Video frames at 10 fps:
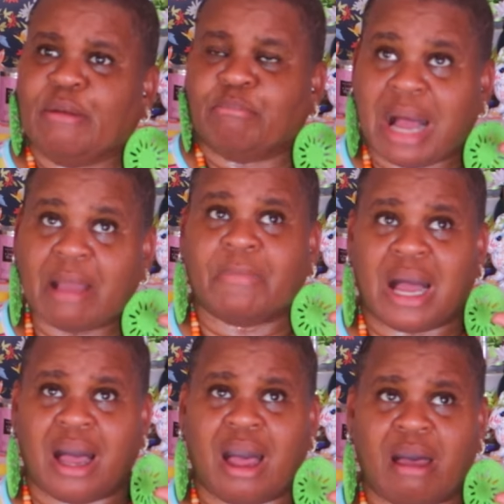My
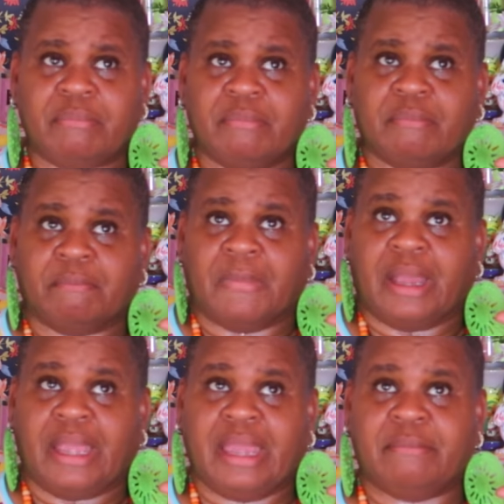mom
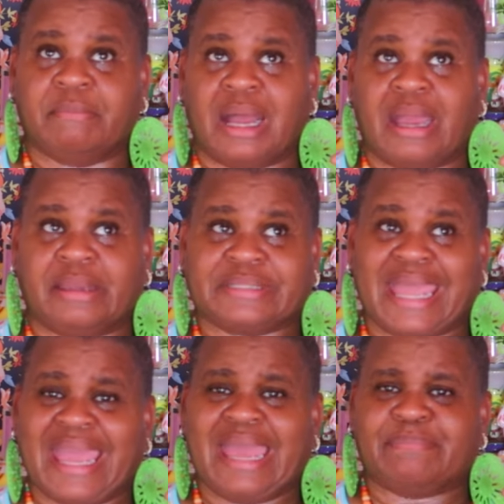and my
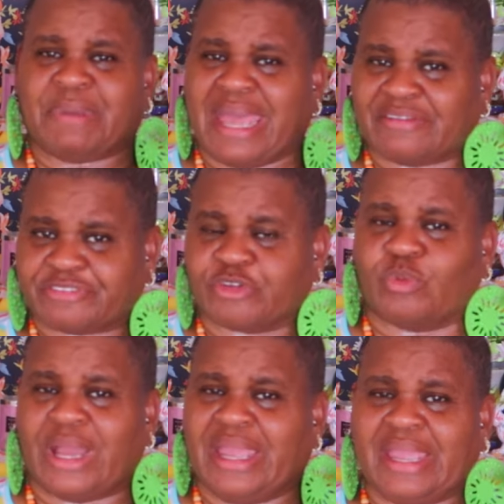dad passed
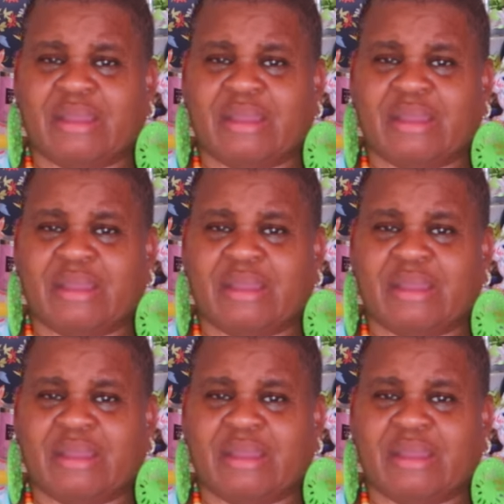away,